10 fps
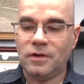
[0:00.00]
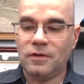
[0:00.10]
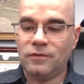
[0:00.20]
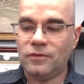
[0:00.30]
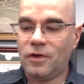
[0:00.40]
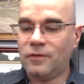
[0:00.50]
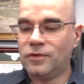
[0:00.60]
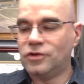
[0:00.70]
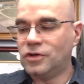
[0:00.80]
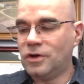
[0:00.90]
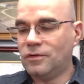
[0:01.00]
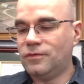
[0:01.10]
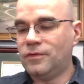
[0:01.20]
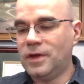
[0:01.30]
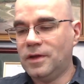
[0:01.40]
off the
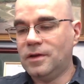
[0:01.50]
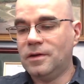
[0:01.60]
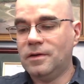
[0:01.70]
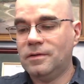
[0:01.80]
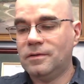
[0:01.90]
shelf in